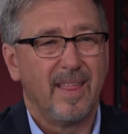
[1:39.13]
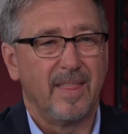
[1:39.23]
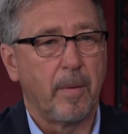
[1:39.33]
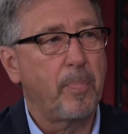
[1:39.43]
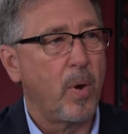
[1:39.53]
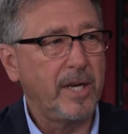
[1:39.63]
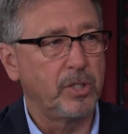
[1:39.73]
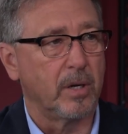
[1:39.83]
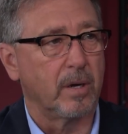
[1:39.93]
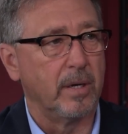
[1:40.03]
the
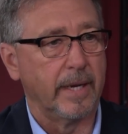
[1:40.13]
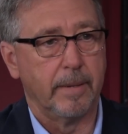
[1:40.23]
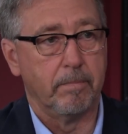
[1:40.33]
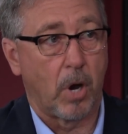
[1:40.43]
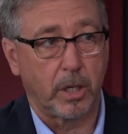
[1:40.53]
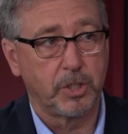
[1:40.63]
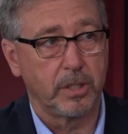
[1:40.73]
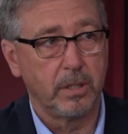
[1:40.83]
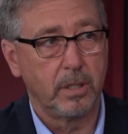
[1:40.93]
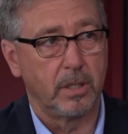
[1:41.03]
pressure in
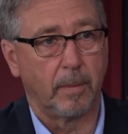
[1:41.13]
margin,